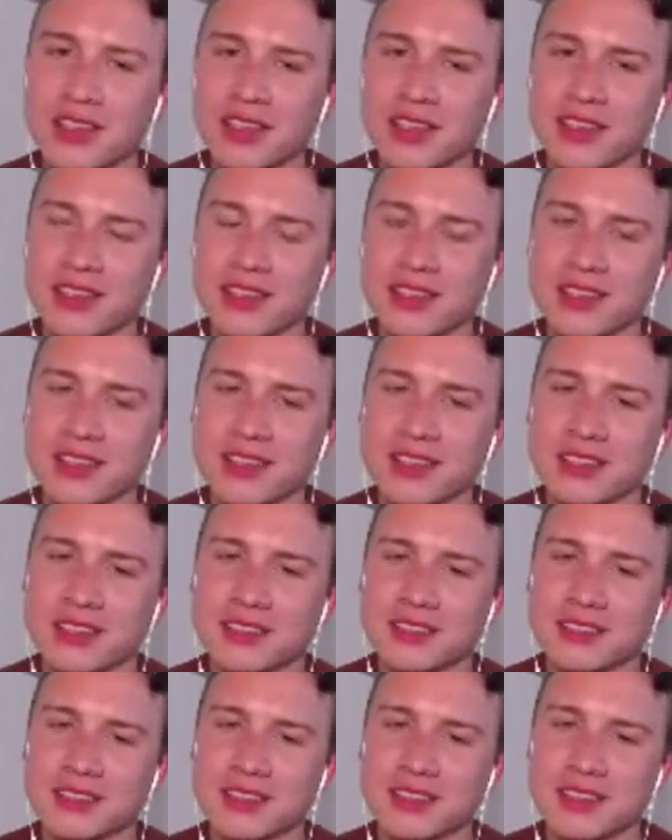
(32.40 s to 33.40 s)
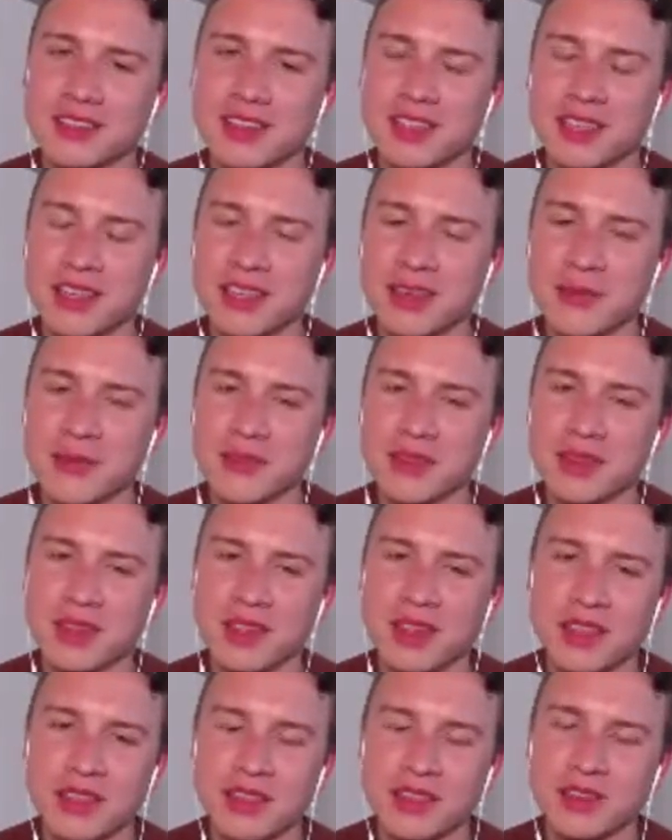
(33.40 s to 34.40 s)
he
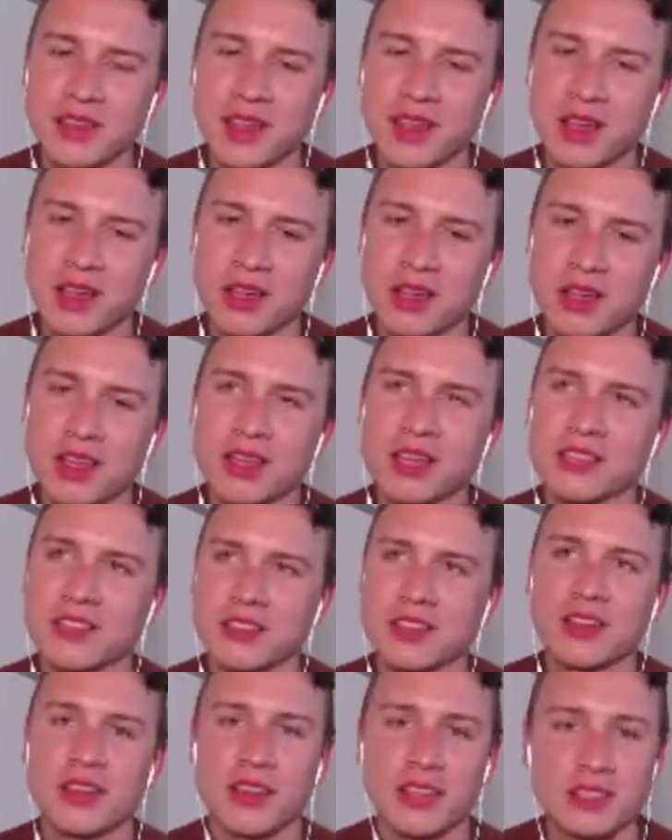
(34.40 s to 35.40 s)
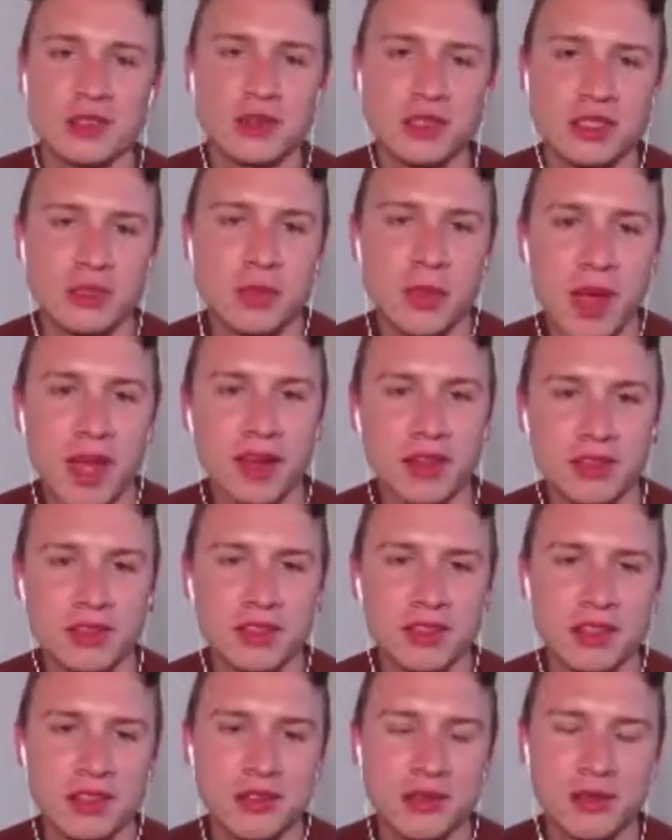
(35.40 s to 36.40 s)
gets respect
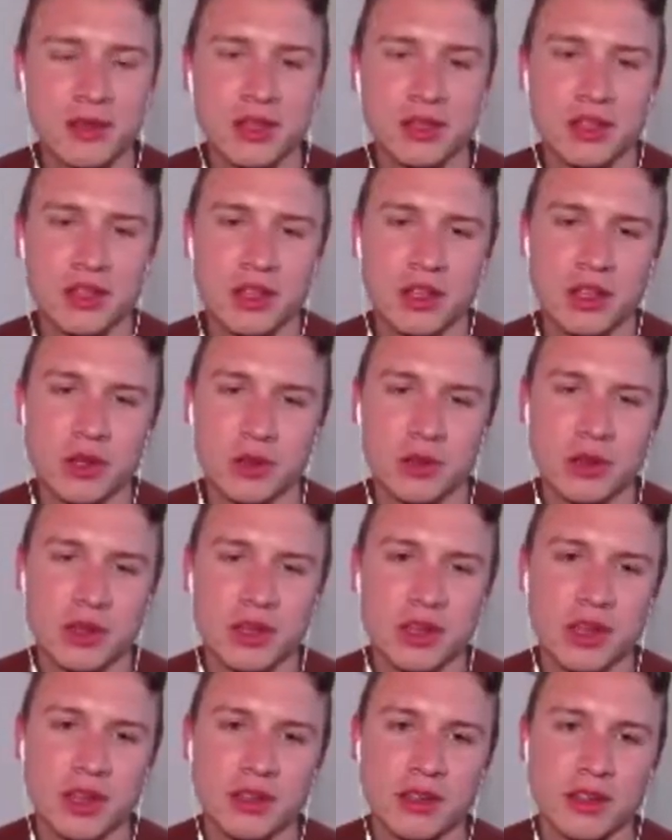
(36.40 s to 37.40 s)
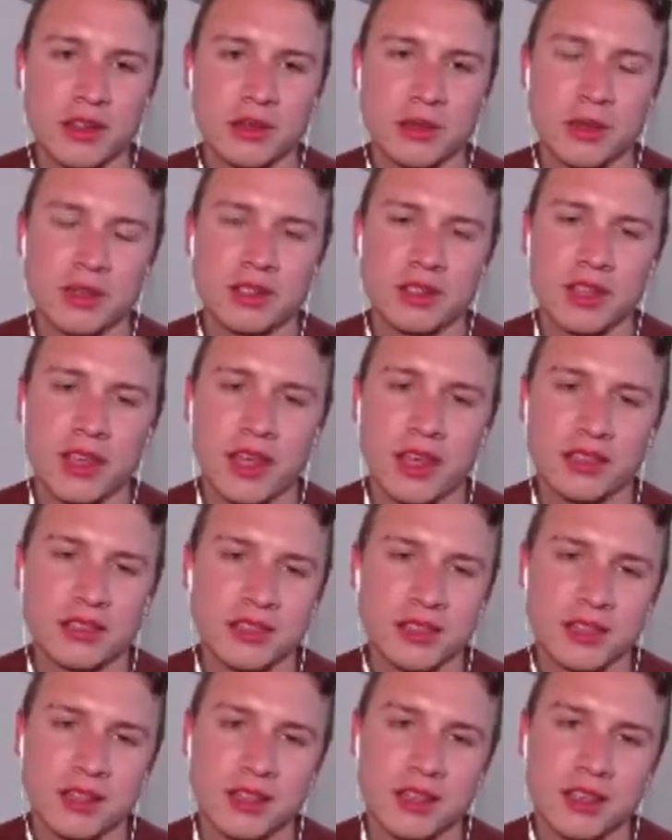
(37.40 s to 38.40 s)
in the field, and especially has
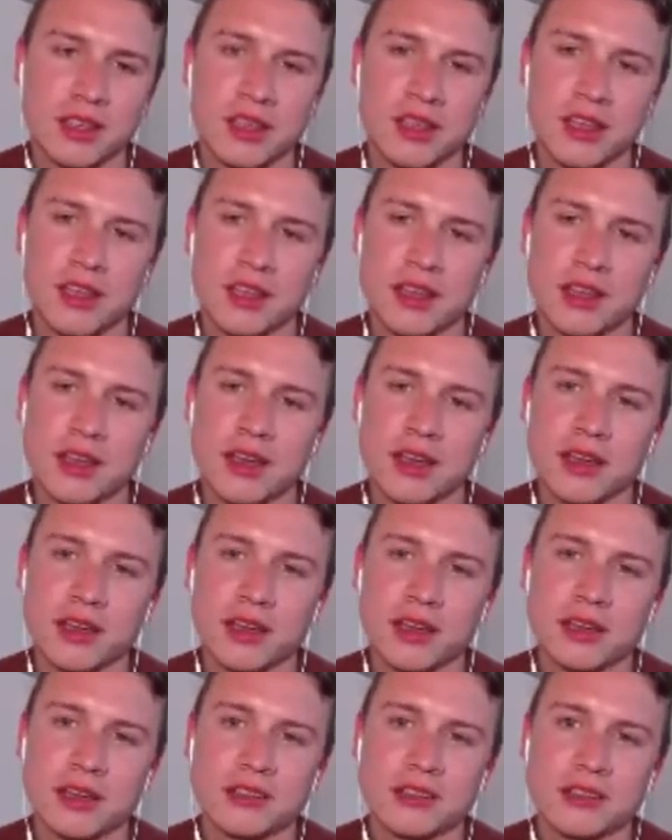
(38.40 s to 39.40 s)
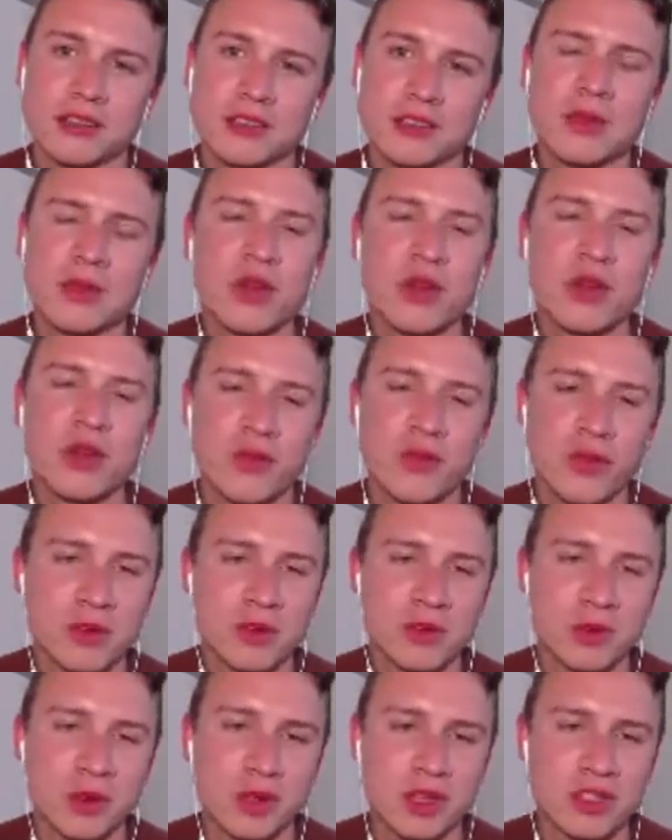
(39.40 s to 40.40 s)
a somewhat
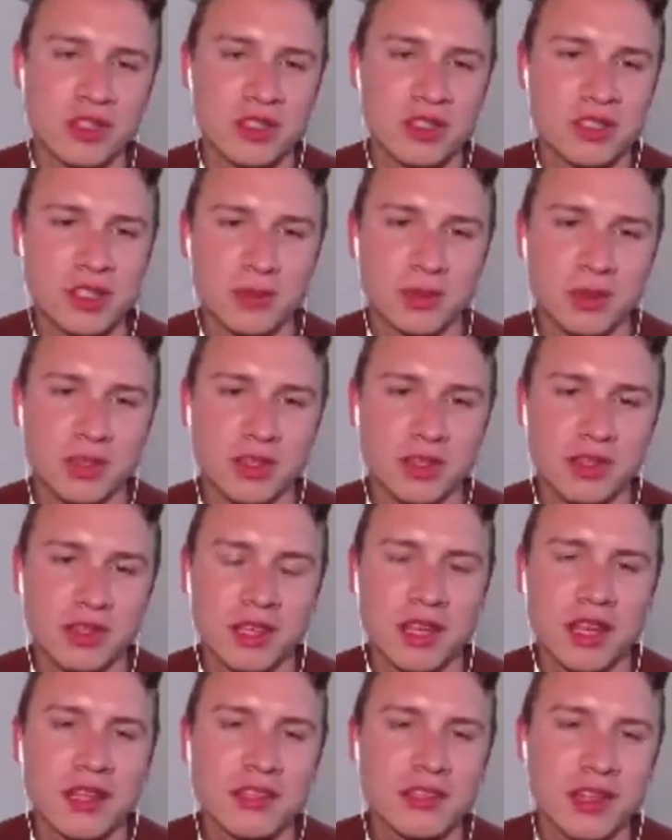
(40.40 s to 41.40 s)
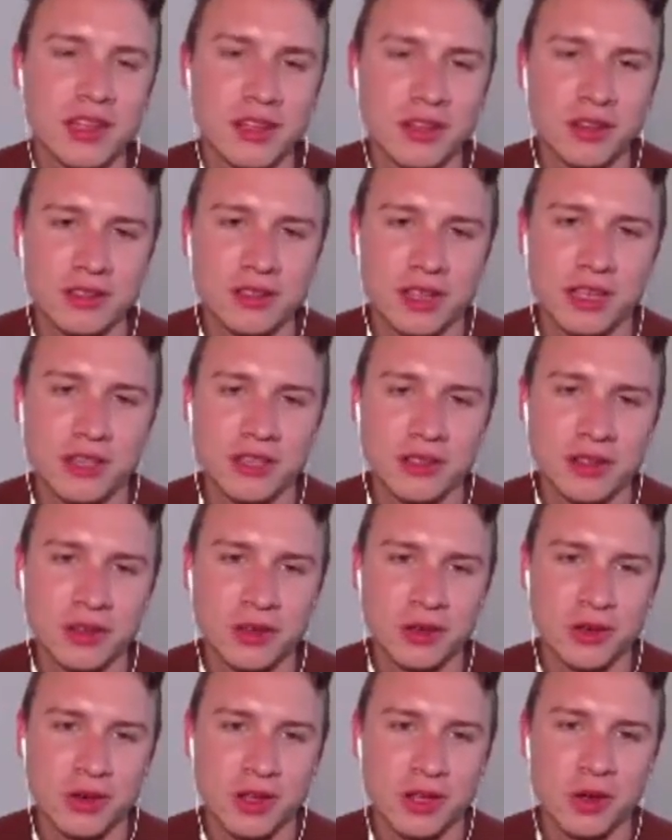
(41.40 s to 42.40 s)
famous relationship with Tyler
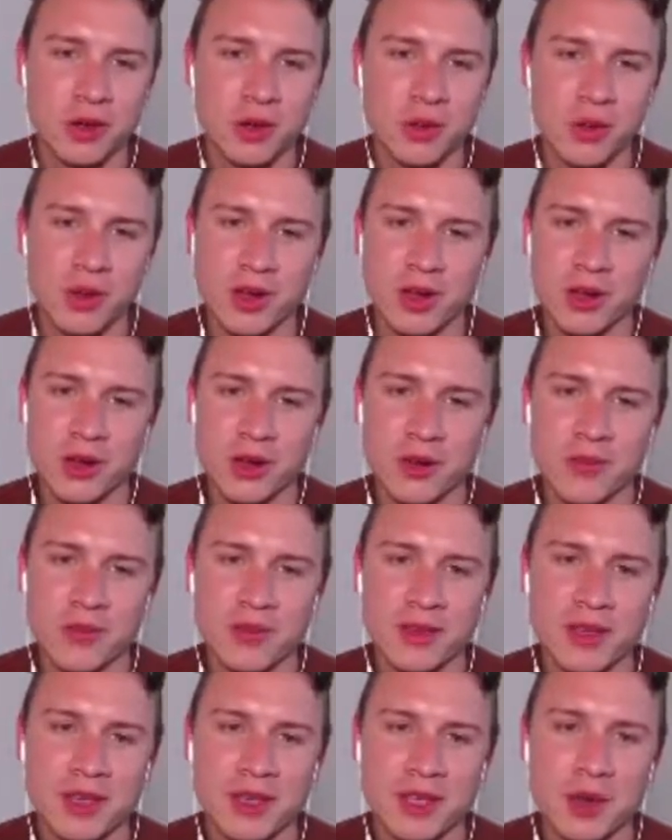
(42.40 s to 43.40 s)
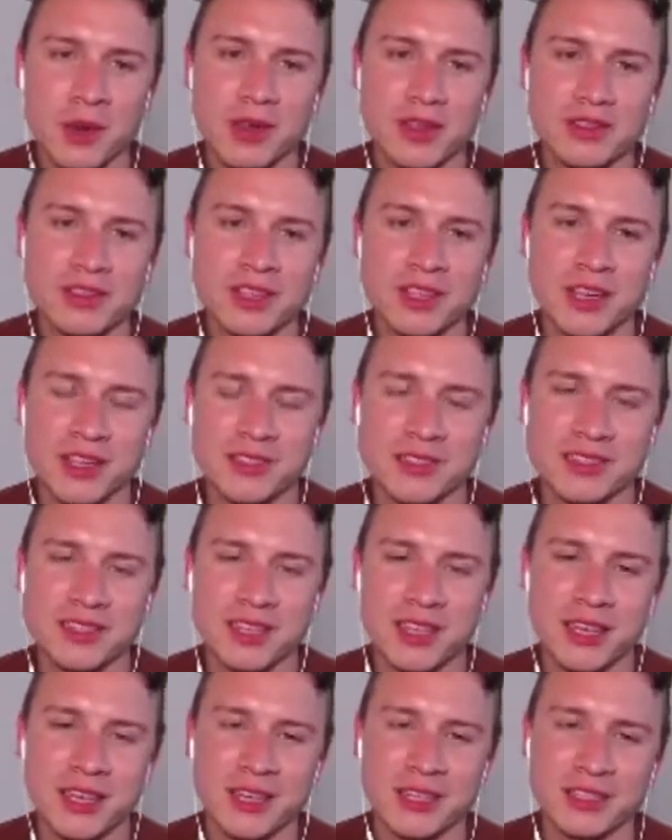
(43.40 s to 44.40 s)
the Creator, where he said on
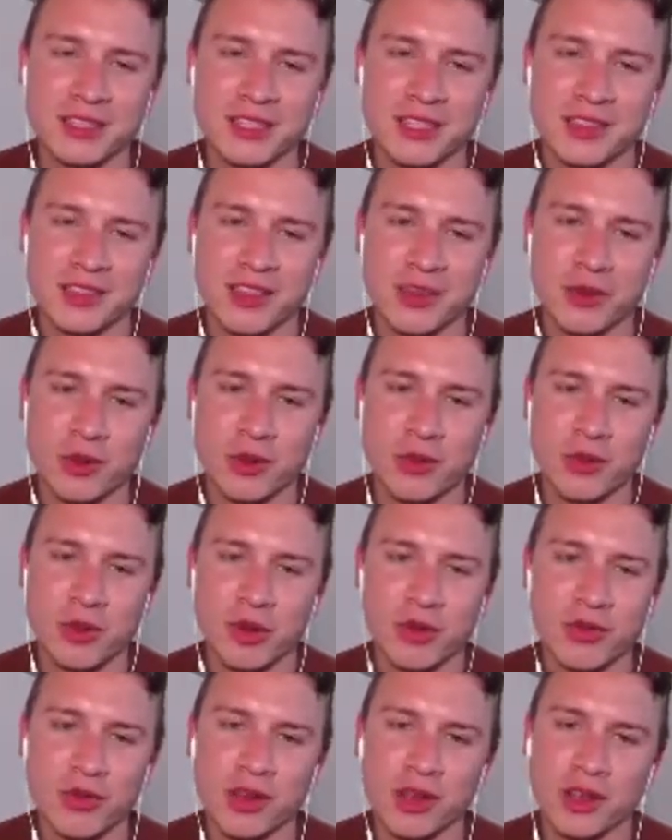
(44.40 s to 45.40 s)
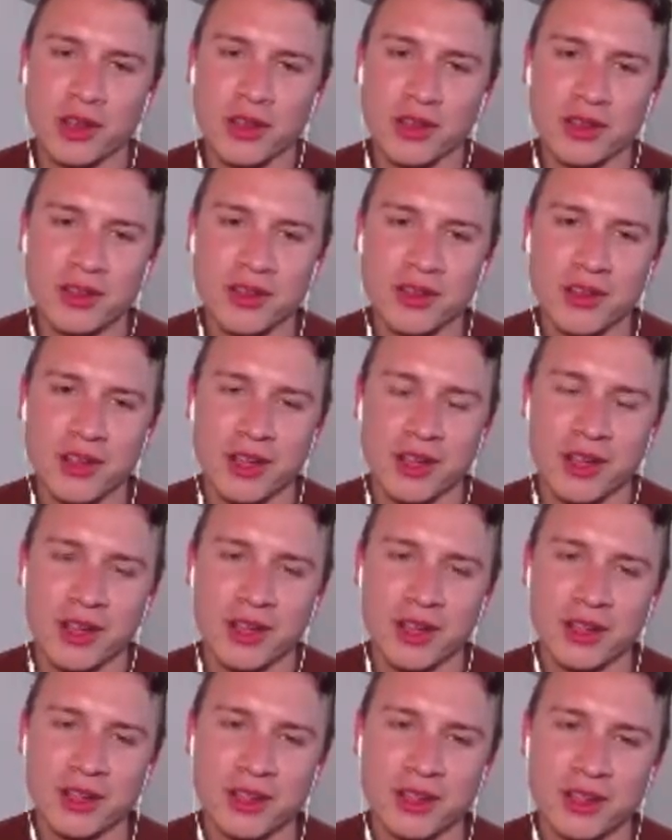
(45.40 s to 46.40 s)
stage that they were boyfriend,
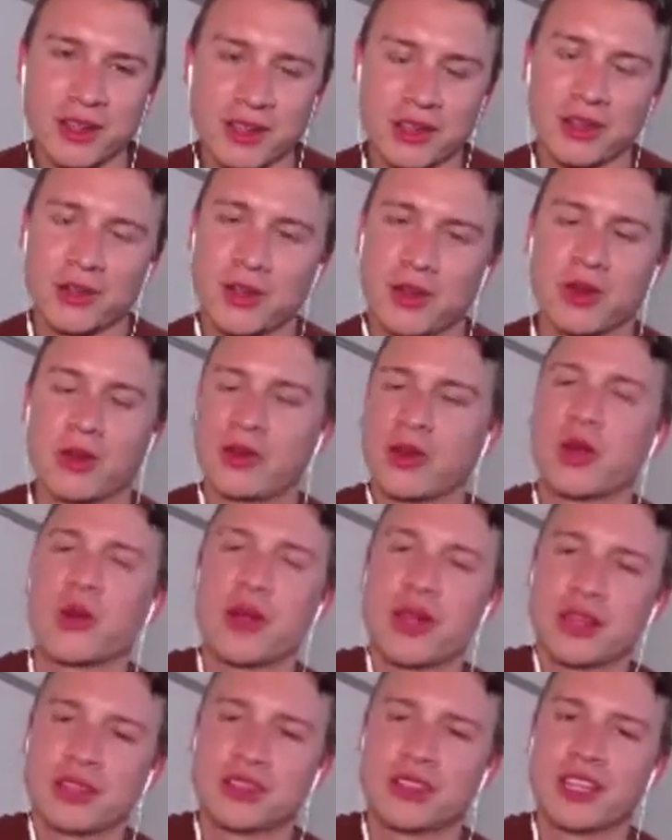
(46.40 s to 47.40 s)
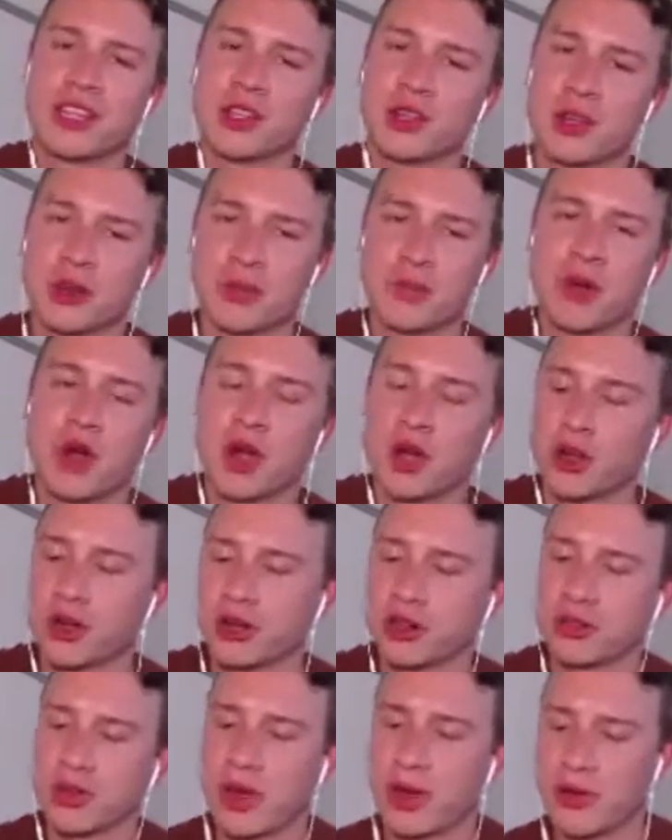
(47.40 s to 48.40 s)
they're going out together, they're
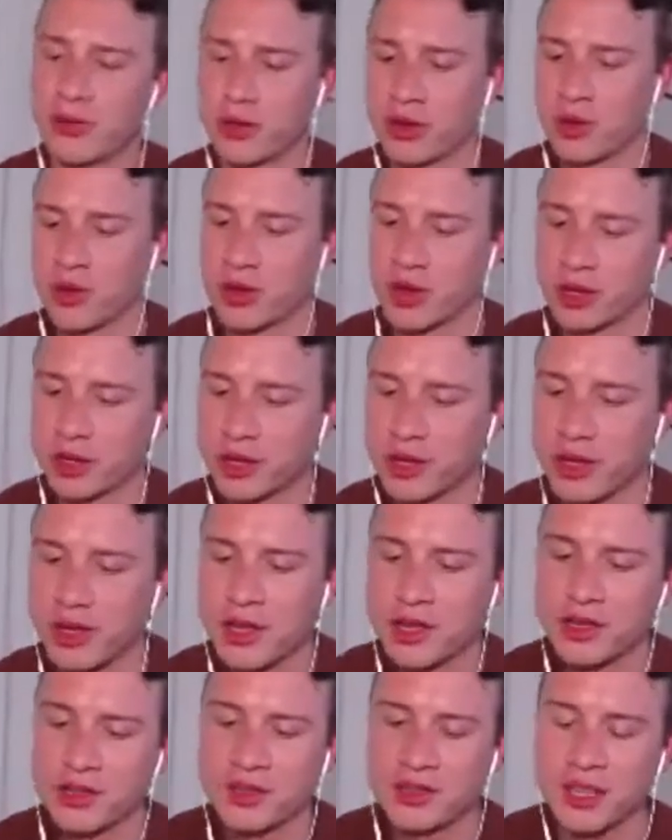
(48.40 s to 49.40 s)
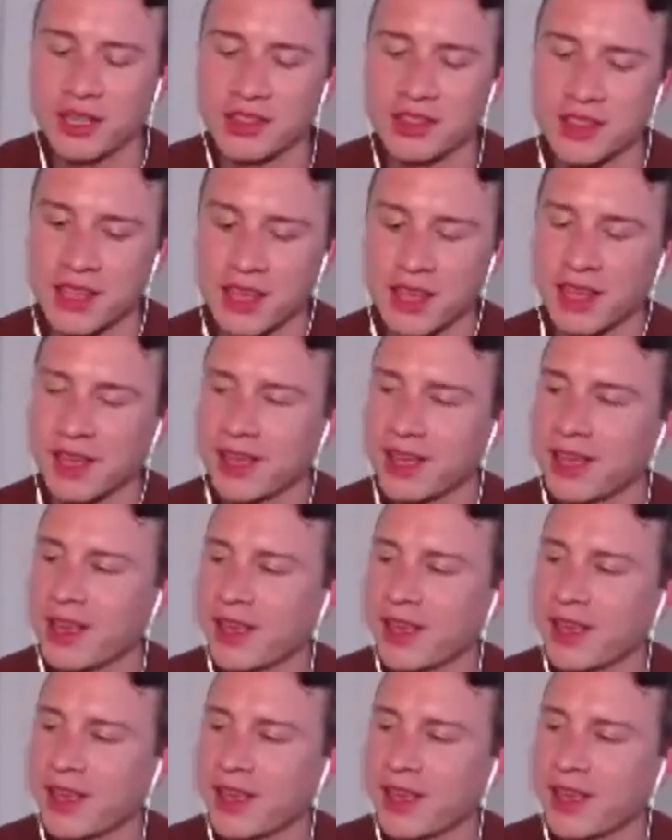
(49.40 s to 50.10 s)
partners, however you want to state that.